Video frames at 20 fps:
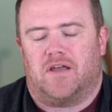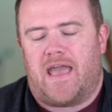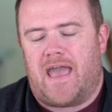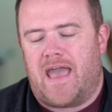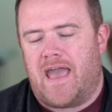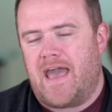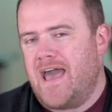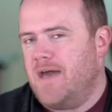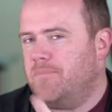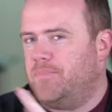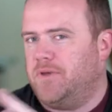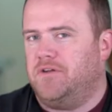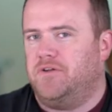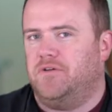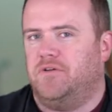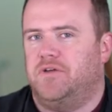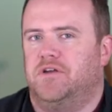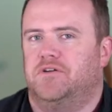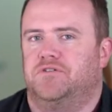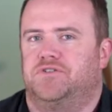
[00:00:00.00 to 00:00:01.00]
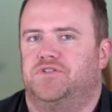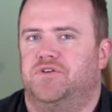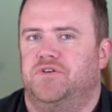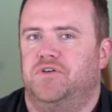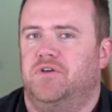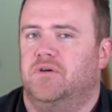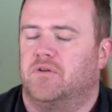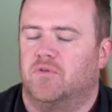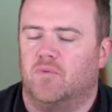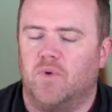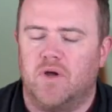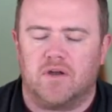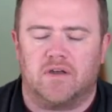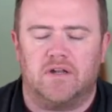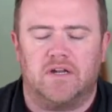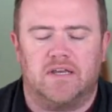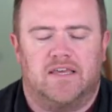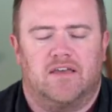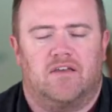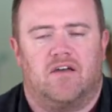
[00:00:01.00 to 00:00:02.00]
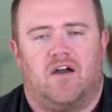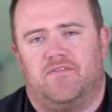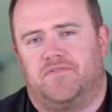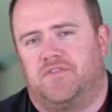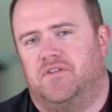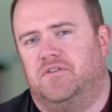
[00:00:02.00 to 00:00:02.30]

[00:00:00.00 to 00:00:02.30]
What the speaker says: Happy New Year to you, and we're going to kick off